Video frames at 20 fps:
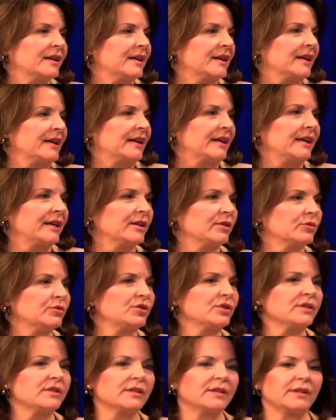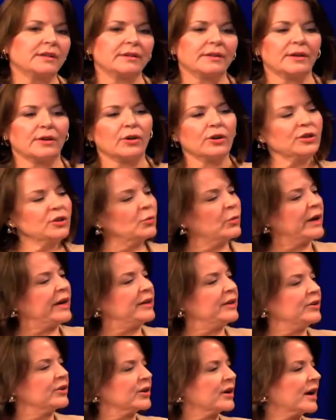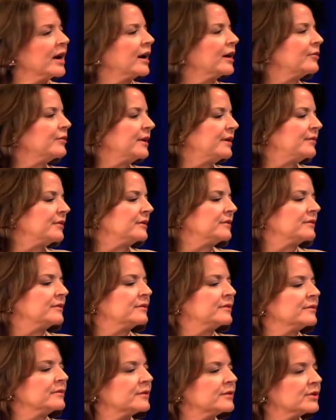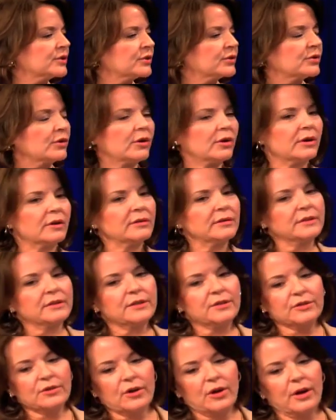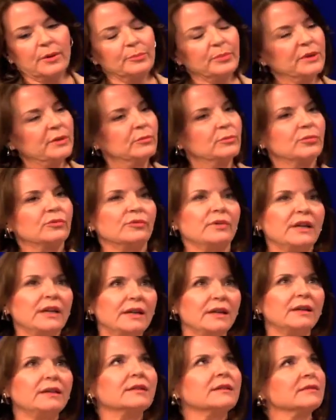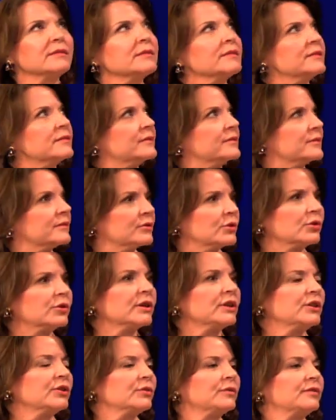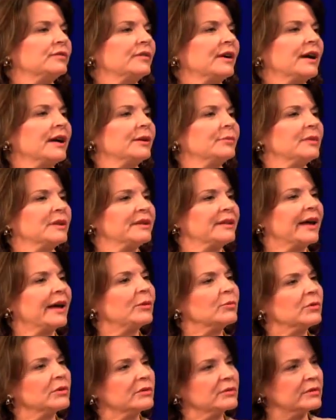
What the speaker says: you know, just on your way to your car even, stall and stop and breathe and look in your environment. That will